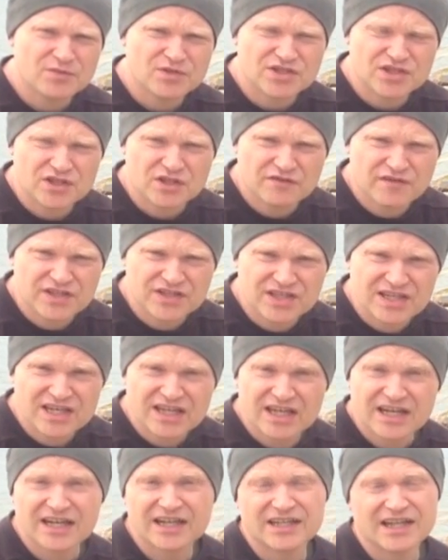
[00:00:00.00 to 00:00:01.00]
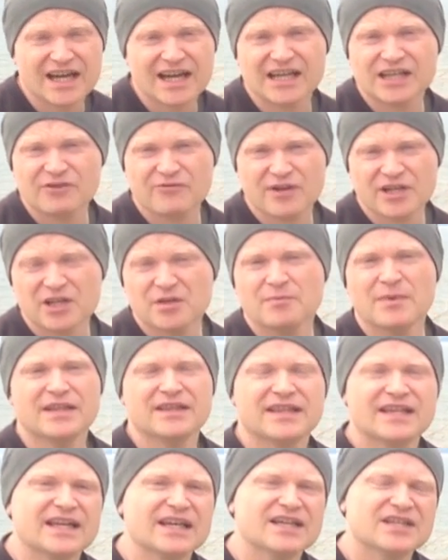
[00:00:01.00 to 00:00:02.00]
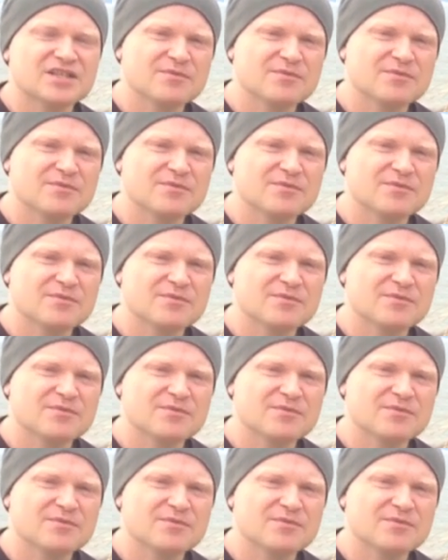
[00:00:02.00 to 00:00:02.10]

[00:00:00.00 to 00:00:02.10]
service and I can highly recommend that,